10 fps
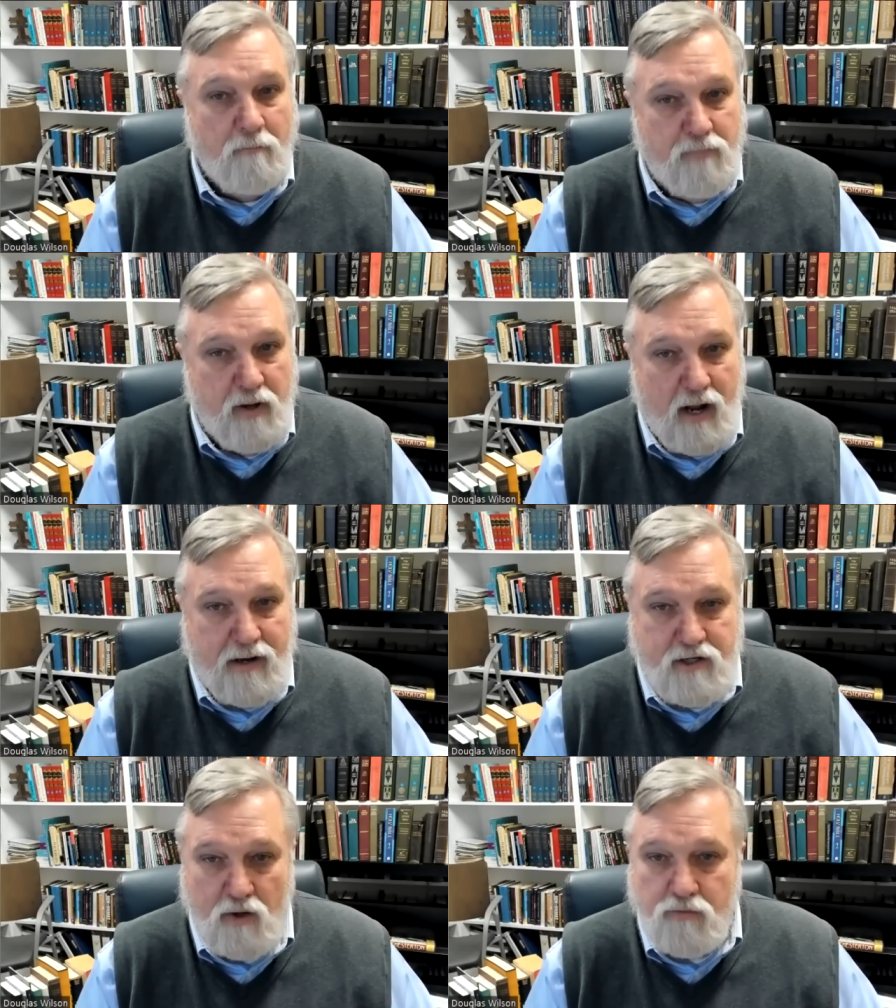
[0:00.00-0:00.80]
But I
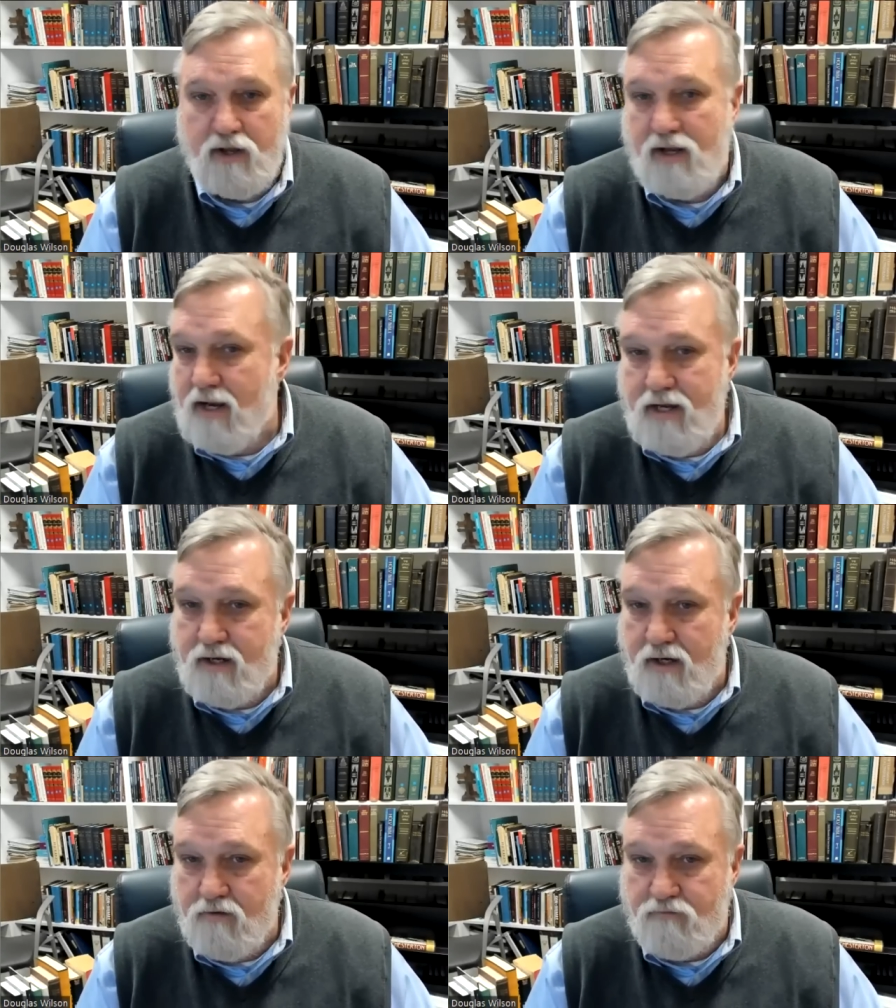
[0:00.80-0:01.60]
don't think I need
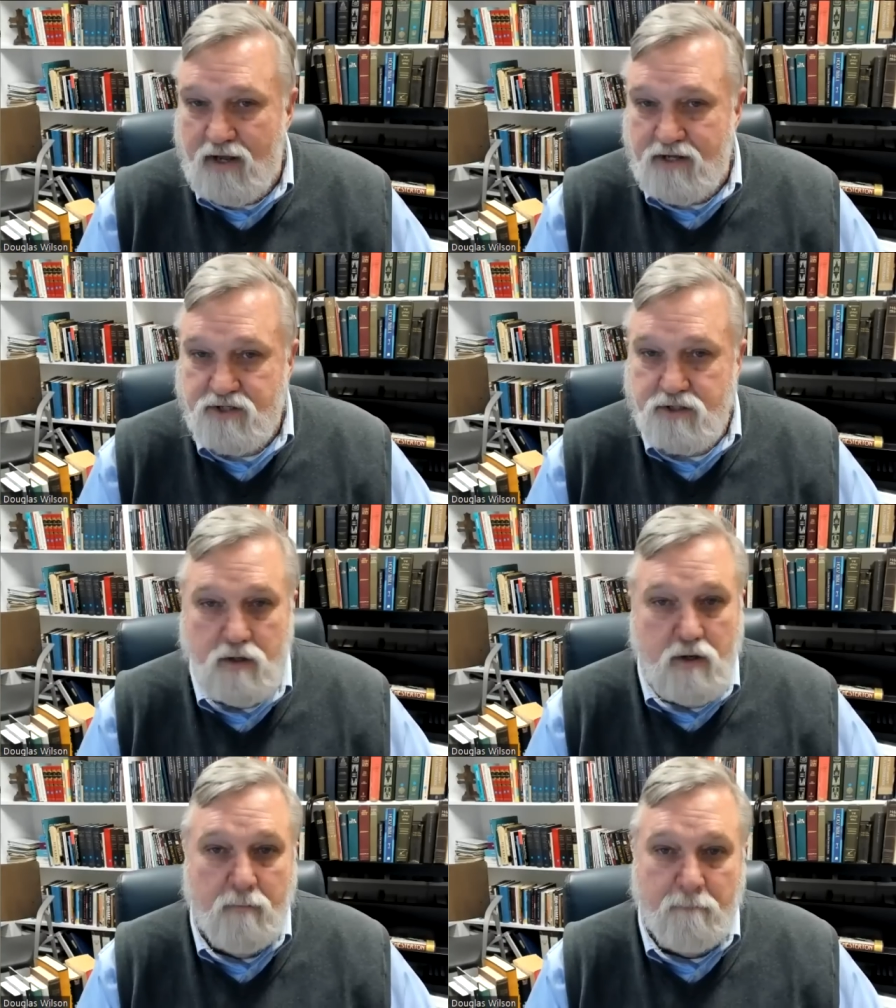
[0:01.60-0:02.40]
to confess
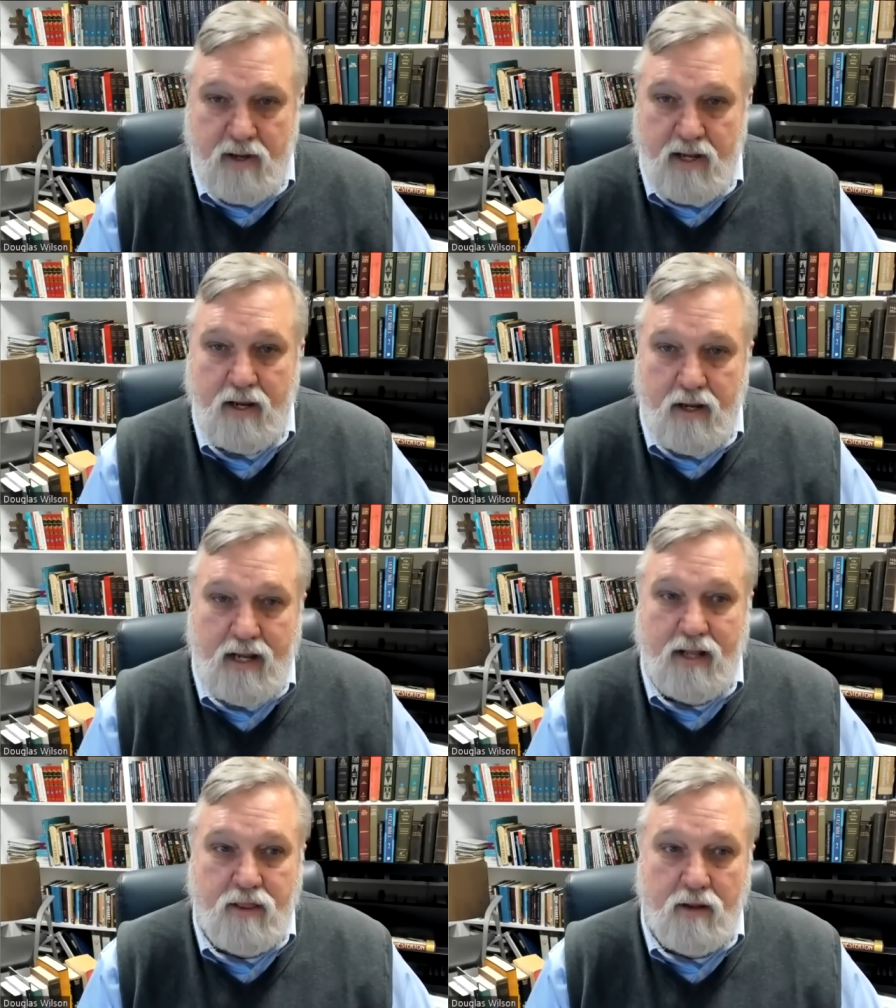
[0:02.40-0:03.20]
being
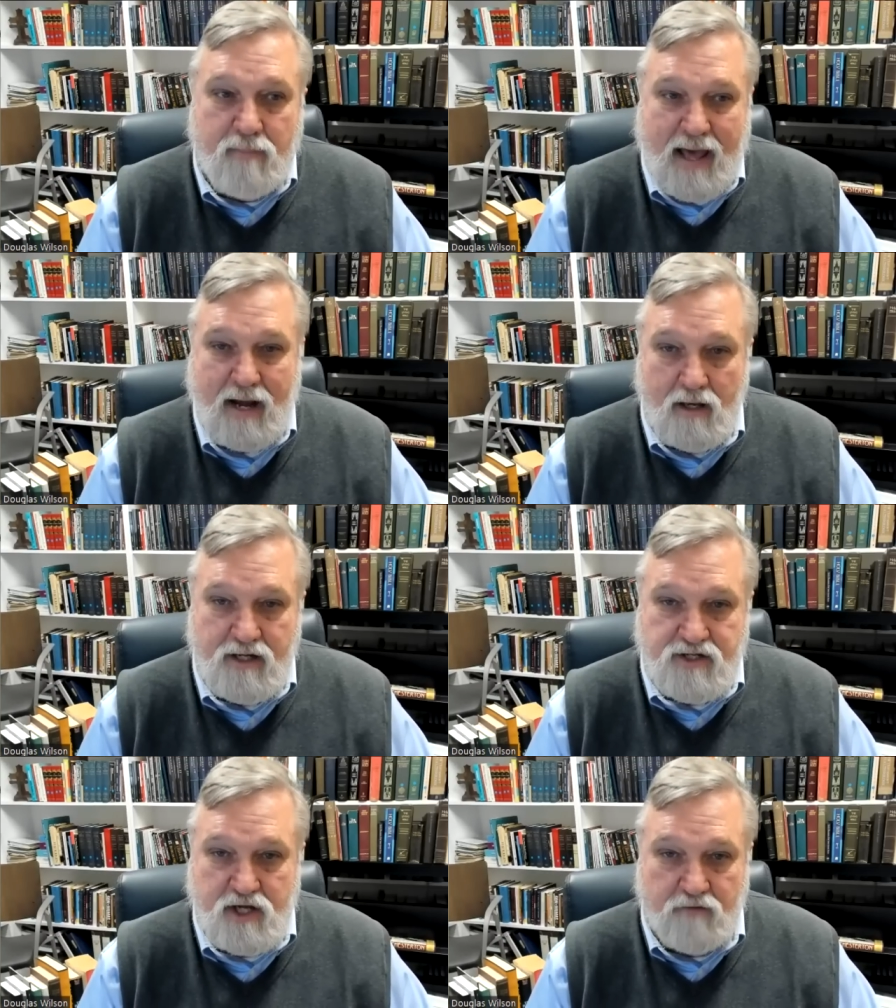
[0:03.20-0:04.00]
in the battle
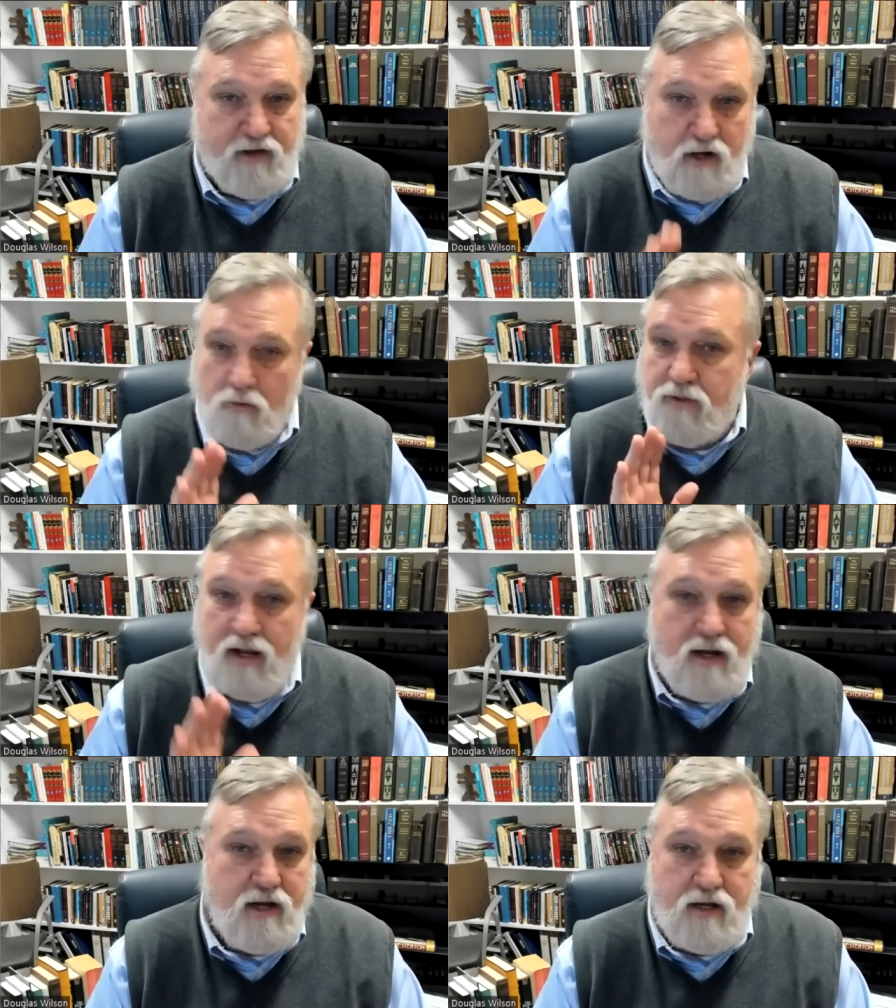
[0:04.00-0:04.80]
itself. I don't
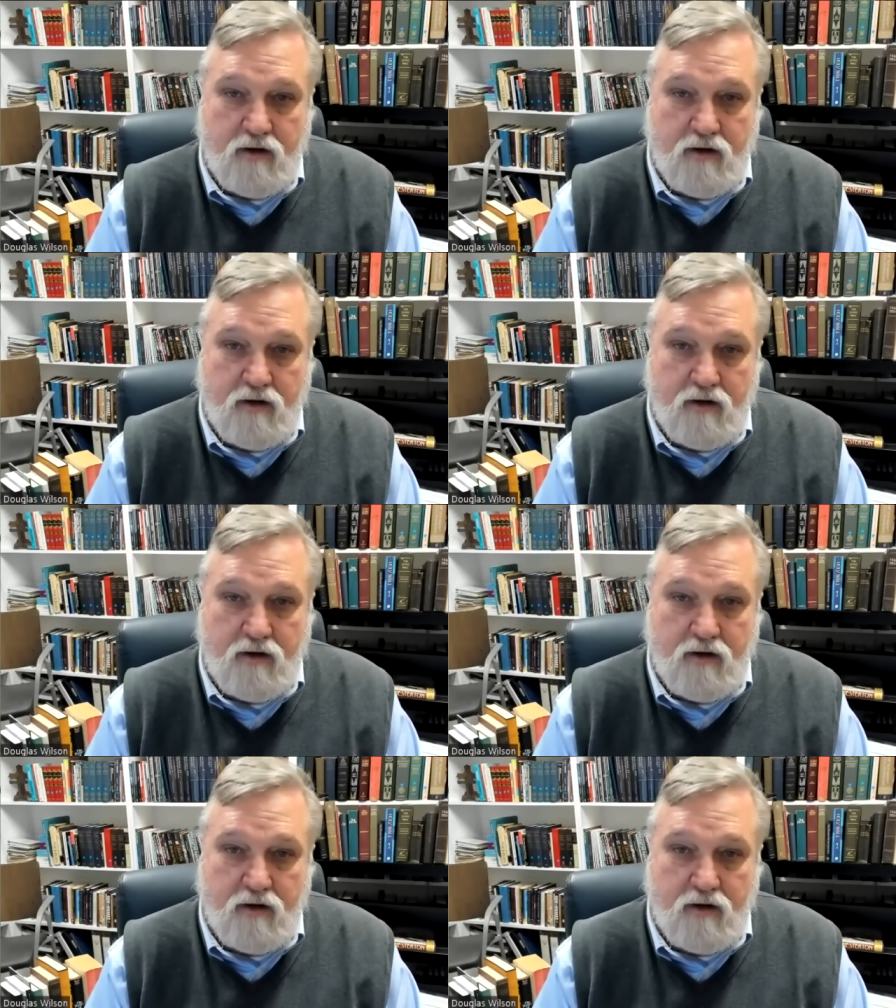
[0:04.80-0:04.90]
think I need to